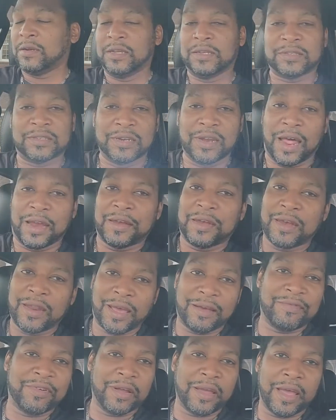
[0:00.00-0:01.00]
Listen, I
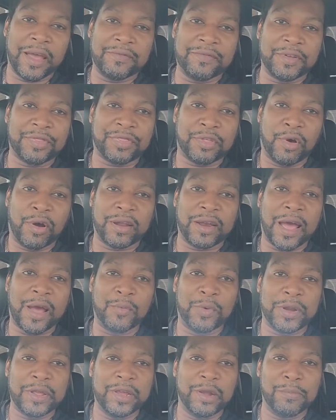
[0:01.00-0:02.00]
never ever thought I
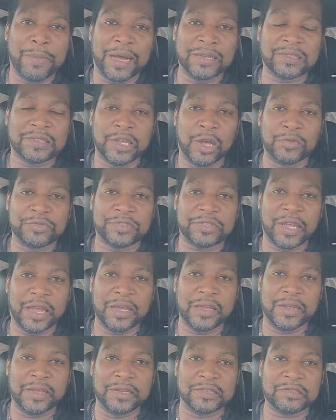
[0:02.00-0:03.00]
would hear myself say
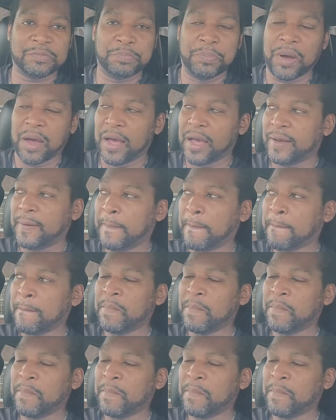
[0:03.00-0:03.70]
this, but